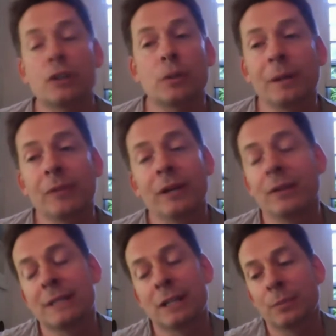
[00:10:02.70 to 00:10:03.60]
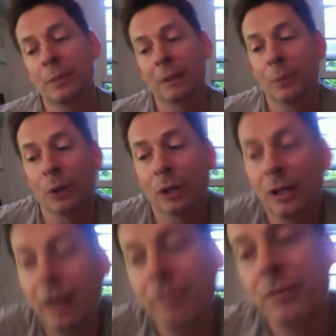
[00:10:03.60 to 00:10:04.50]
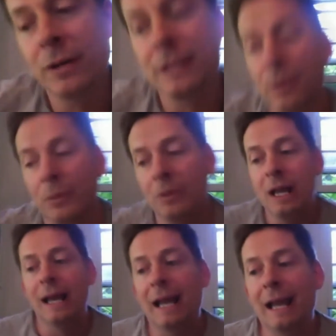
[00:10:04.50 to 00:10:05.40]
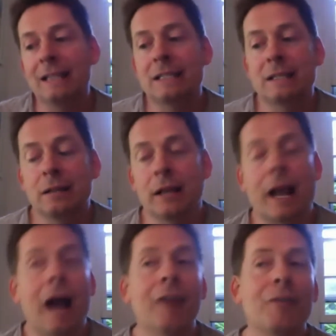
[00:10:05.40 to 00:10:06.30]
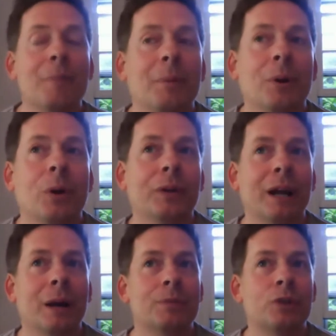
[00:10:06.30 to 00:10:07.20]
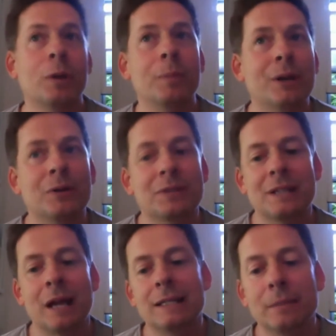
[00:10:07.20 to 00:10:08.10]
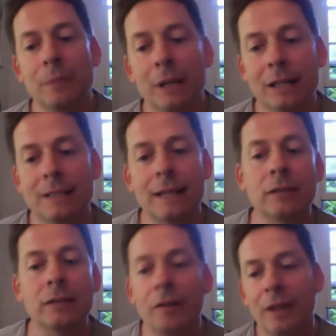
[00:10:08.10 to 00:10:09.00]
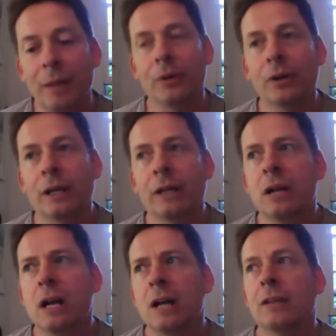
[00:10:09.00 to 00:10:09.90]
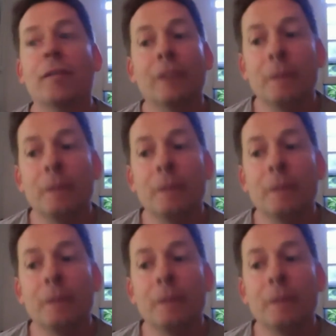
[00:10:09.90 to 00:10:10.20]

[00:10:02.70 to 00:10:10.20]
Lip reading: a big reader and such a big book lover, and so it's like I remember holding up Jodi Picoult's 19 Minutes. I loved that book, and Lovely